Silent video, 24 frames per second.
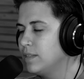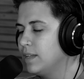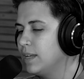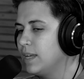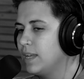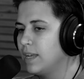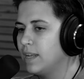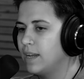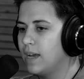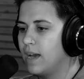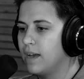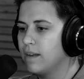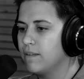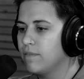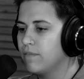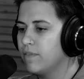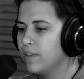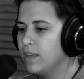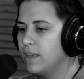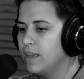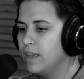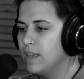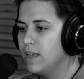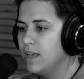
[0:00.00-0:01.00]
like get out of
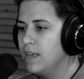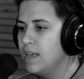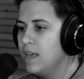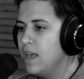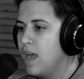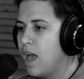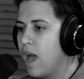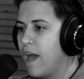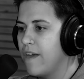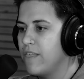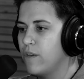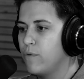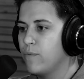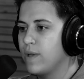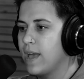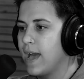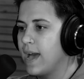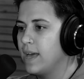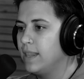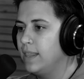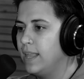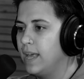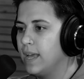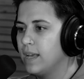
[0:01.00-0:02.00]
it. And then we had
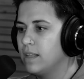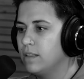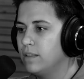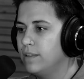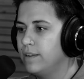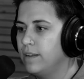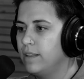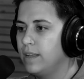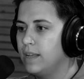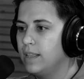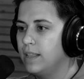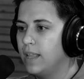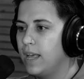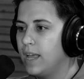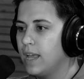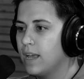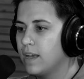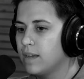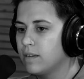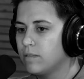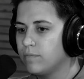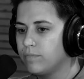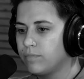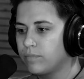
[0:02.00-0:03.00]
like literally like,